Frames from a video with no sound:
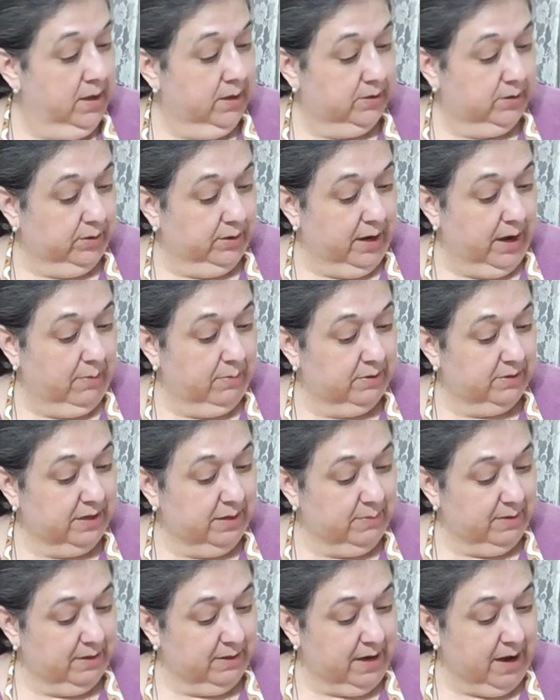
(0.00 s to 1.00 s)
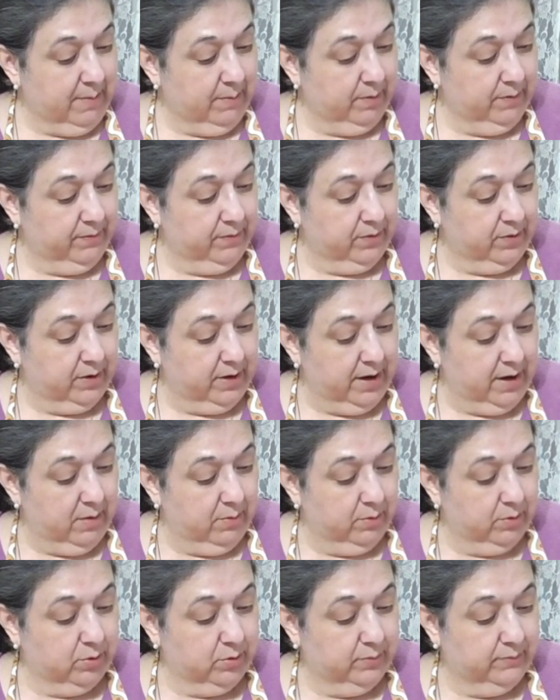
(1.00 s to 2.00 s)
So now I'm going to set my timer for an
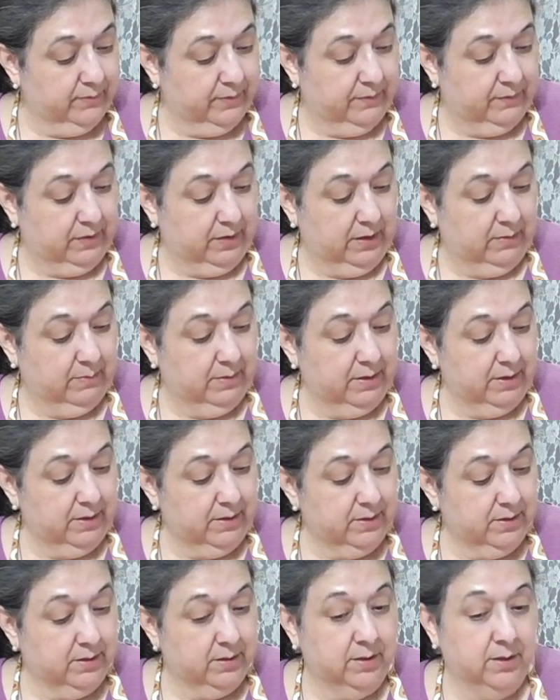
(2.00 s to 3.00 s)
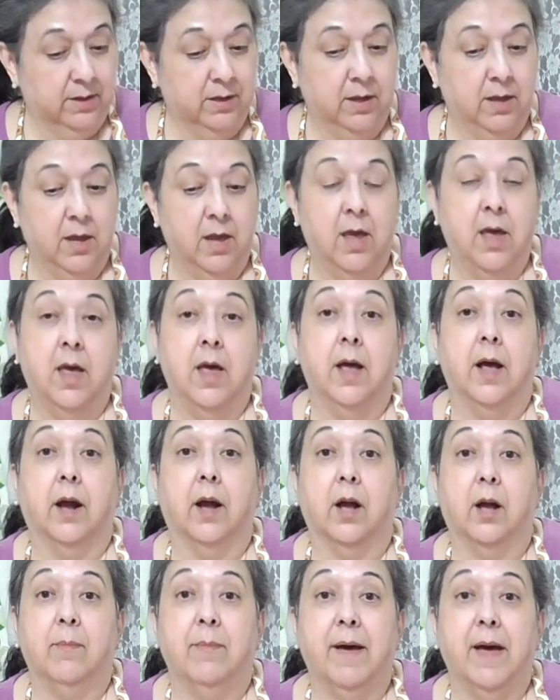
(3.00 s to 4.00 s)
hour and 15 minutes.
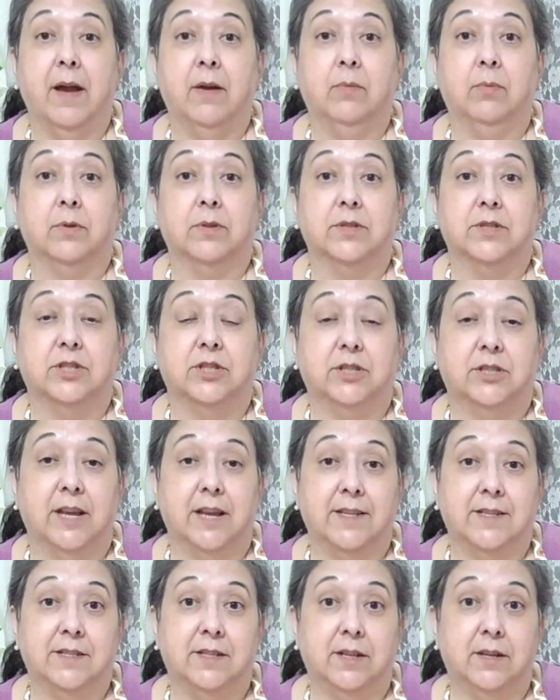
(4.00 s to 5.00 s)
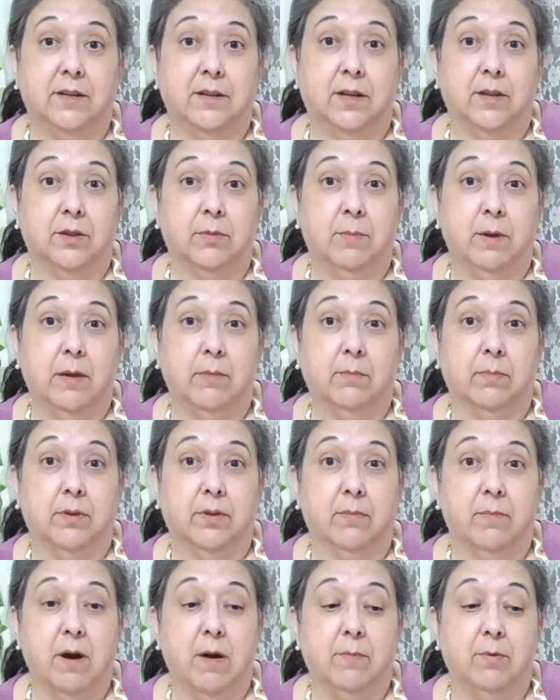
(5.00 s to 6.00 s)
Come back, we'll test it, get the
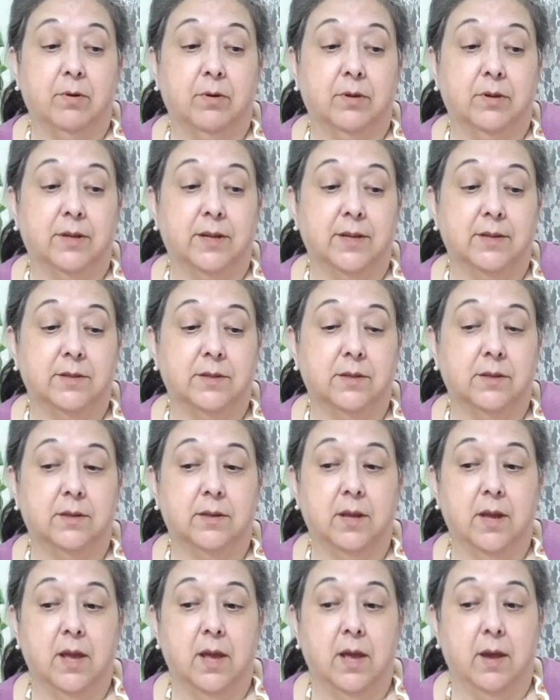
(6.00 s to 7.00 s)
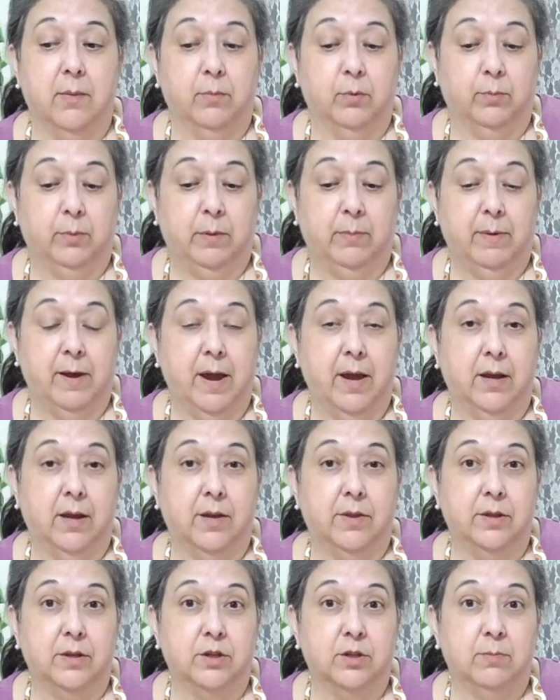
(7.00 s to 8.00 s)
thermometer and test it. We'll be back,
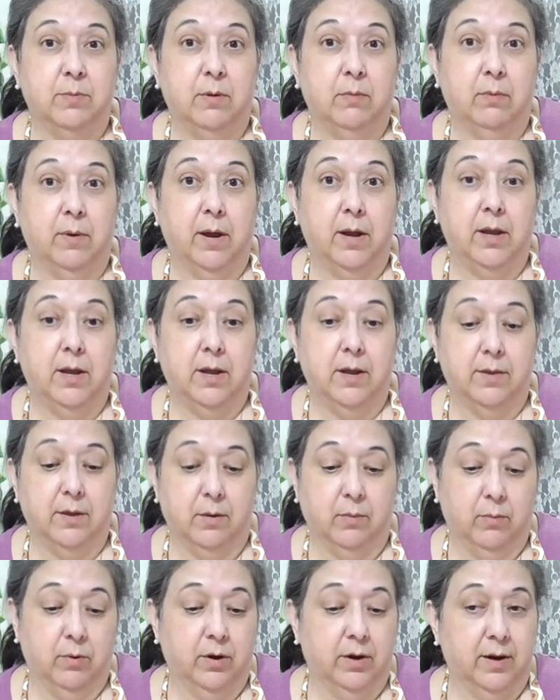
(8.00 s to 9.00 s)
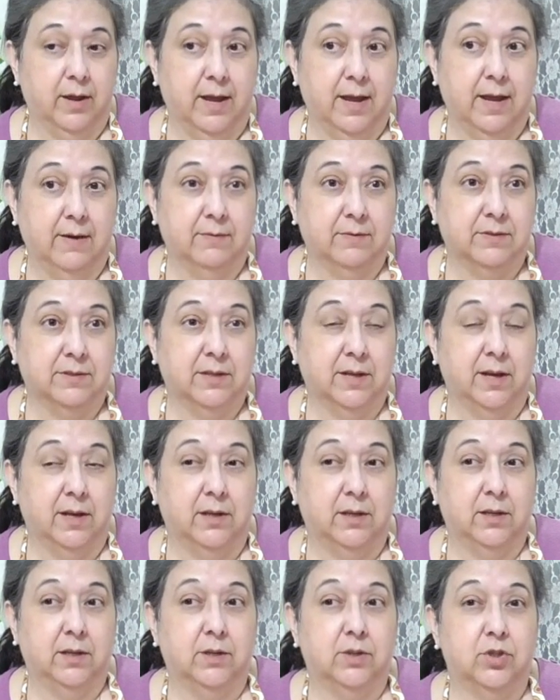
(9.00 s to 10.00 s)
and then it should be ready, and then we're going to have a
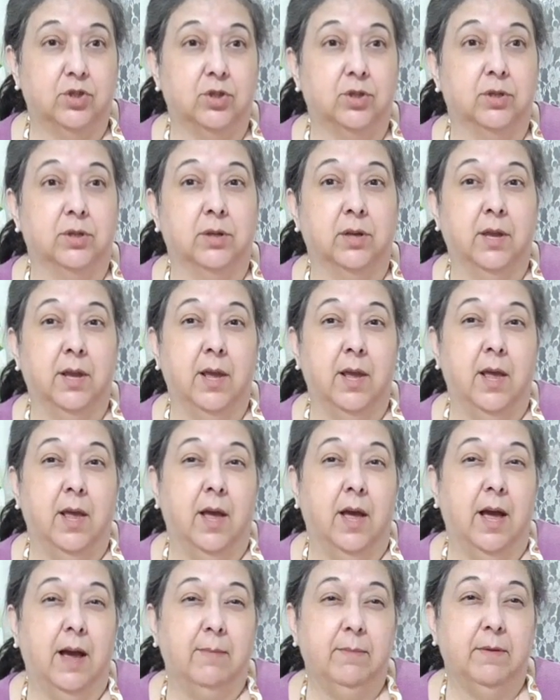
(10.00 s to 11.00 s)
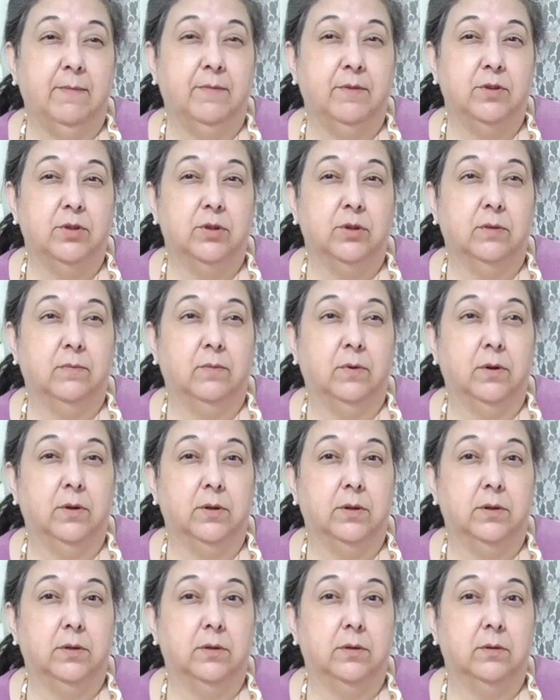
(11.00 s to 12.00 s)
side dish. I'm not for sure if we're going
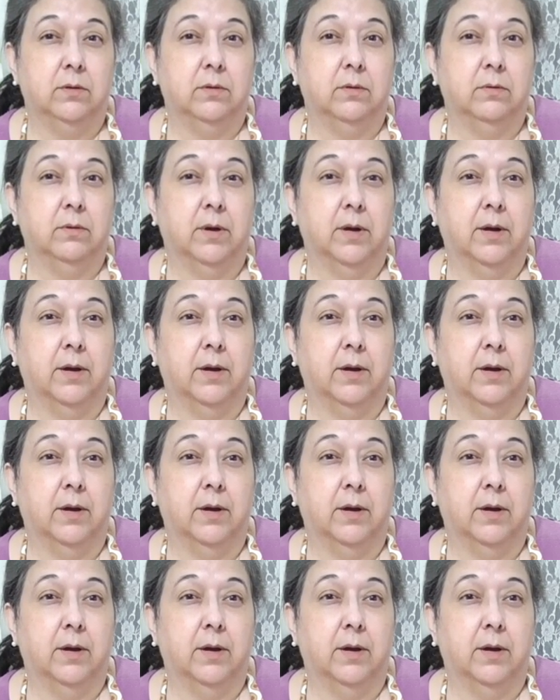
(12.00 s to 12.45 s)
to do,